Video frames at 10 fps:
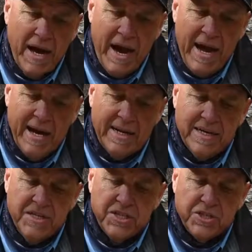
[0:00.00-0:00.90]
to add
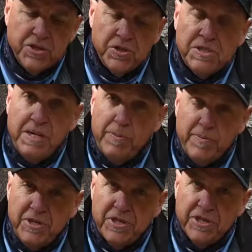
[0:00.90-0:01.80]
additional tippet
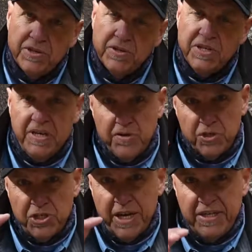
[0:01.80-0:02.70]
material to either
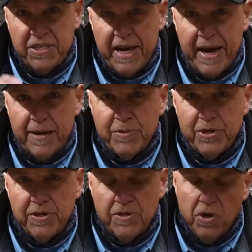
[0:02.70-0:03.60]
change
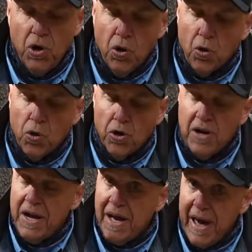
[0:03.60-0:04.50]
diameter or
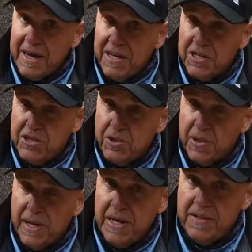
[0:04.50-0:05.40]
add additional
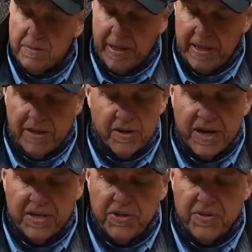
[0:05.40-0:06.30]
length to my leader.
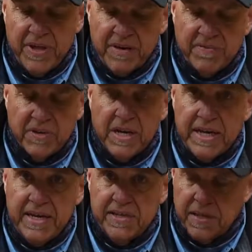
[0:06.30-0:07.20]
I can do that very
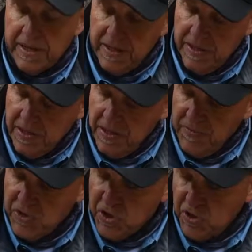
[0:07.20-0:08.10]
easily.
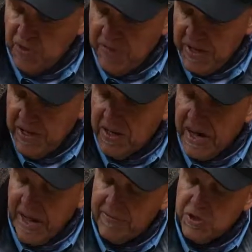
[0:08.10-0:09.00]
So here I
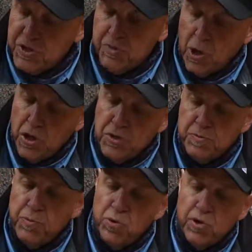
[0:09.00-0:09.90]
have a small
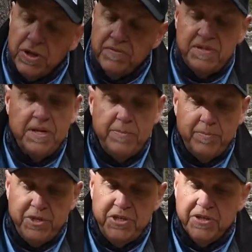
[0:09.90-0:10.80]
spool of
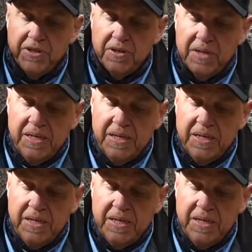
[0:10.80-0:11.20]
tippet material.